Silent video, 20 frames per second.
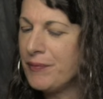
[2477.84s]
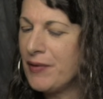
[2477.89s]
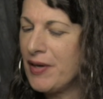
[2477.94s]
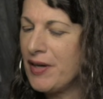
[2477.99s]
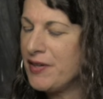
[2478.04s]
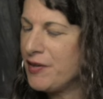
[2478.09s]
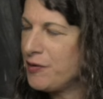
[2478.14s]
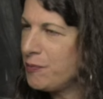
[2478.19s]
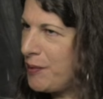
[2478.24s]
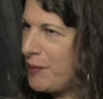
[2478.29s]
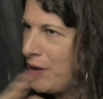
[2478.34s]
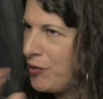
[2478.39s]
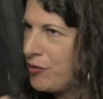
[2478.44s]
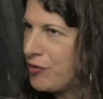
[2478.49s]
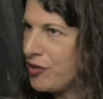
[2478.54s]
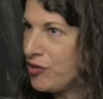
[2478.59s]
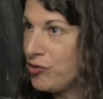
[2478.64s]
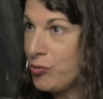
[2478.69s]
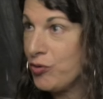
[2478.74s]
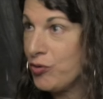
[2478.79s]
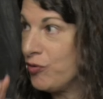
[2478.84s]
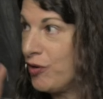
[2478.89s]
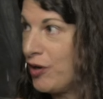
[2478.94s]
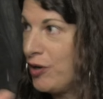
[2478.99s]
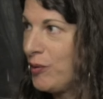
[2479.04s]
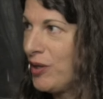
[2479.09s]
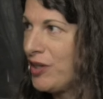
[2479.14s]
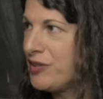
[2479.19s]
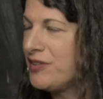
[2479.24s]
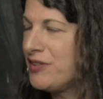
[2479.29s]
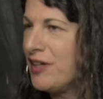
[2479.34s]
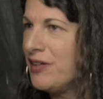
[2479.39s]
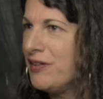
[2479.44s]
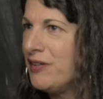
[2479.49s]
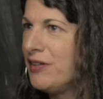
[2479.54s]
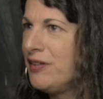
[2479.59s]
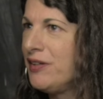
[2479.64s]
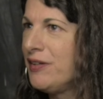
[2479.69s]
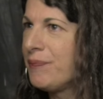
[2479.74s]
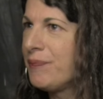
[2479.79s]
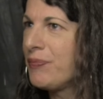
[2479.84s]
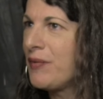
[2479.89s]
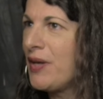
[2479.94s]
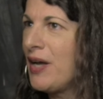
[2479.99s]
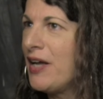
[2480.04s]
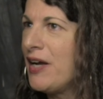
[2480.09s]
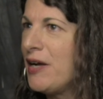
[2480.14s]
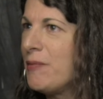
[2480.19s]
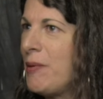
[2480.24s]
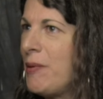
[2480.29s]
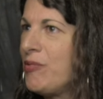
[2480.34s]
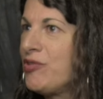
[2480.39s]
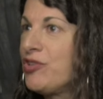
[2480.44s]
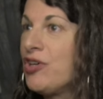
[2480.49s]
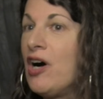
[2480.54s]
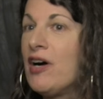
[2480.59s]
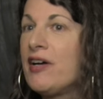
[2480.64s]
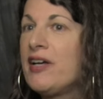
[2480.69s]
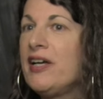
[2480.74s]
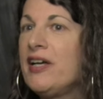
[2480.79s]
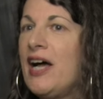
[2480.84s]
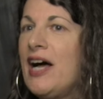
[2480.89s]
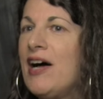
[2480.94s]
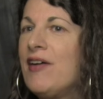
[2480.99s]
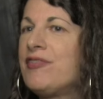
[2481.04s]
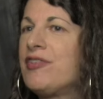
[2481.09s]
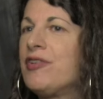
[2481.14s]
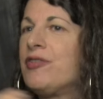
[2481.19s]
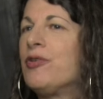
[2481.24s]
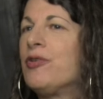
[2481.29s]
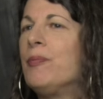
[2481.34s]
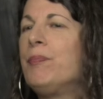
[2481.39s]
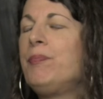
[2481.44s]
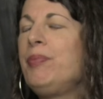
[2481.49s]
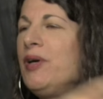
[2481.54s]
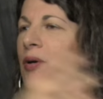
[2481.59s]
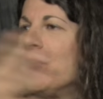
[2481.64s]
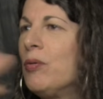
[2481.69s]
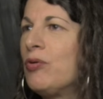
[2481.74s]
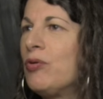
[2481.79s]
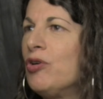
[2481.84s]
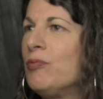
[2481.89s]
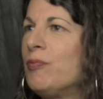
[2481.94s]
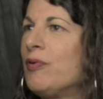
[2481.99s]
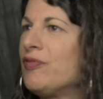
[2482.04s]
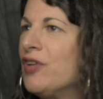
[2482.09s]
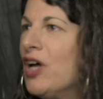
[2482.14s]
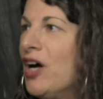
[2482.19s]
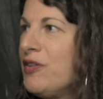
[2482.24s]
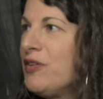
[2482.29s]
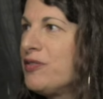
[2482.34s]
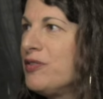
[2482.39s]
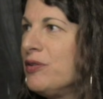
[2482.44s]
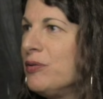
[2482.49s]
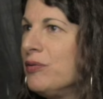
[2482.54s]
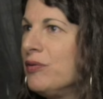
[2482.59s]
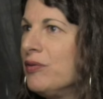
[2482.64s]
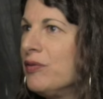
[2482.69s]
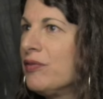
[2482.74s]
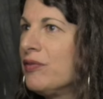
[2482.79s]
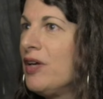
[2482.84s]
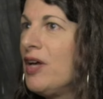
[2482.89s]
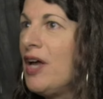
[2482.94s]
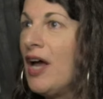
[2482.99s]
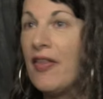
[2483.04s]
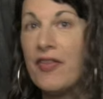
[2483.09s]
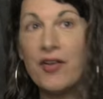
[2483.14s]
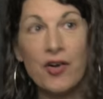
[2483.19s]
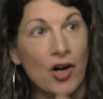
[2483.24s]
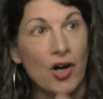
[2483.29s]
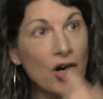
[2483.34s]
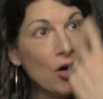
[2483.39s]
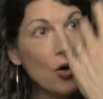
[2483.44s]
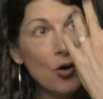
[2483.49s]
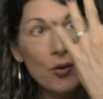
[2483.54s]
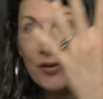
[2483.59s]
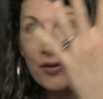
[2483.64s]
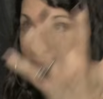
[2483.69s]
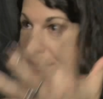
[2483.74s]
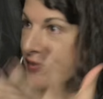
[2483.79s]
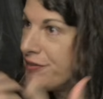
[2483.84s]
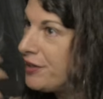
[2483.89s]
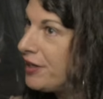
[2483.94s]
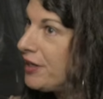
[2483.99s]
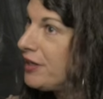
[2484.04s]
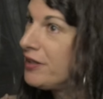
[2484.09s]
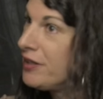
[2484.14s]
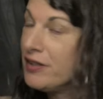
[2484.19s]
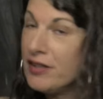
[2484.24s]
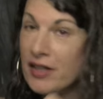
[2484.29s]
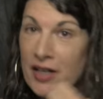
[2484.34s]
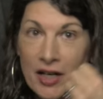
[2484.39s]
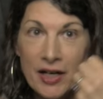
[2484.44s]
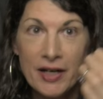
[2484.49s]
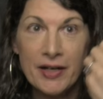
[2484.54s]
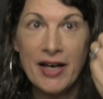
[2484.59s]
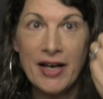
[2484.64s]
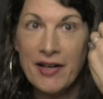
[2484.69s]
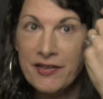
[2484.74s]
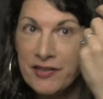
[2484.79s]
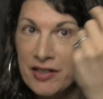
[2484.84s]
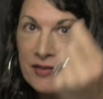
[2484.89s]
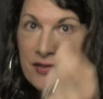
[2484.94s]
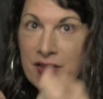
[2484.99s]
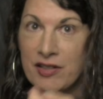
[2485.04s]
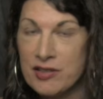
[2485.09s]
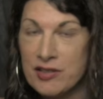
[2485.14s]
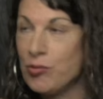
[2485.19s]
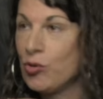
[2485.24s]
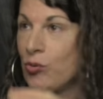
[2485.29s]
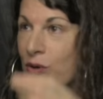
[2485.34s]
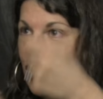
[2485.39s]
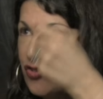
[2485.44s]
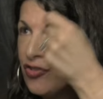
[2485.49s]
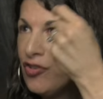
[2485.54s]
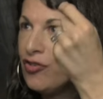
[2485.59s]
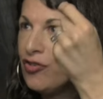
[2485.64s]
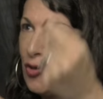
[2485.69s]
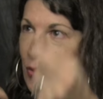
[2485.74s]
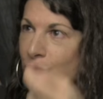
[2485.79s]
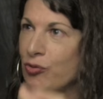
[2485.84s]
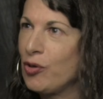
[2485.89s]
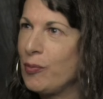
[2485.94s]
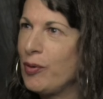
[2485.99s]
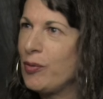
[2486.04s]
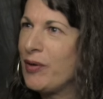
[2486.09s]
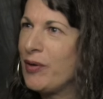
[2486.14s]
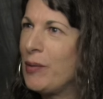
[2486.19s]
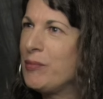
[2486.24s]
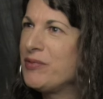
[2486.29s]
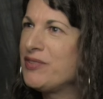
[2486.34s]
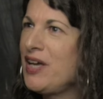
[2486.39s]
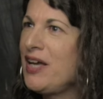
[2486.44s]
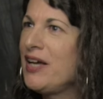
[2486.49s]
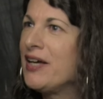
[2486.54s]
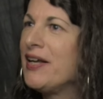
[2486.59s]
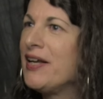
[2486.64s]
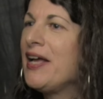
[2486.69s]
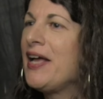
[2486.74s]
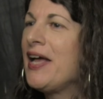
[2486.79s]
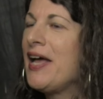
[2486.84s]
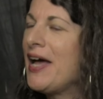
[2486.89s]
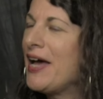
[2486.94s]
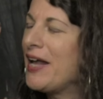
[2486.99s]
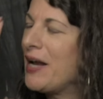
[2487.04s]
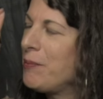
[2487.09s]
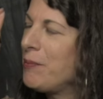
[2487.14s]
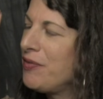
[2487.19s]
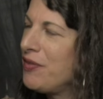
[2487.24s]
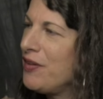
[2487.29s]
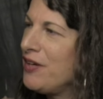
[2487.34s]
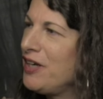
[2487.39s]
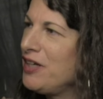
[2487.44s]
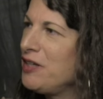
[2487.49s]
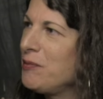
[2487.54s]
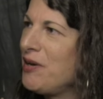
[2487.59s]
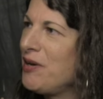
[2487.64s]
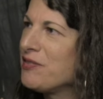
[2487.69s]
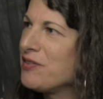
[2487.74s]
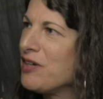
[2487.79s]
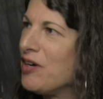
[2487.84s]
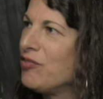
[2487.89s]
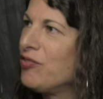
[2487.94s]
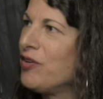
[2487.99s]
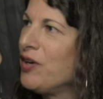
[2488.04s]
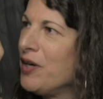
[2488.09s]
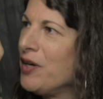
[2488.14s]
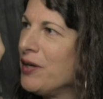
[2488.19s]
this panel discussion was very well attended, and I remember talking after to a big old group of law students. They're all listening and asking sensible questions and absorbing what I'm saying. And I'm thinking to myself,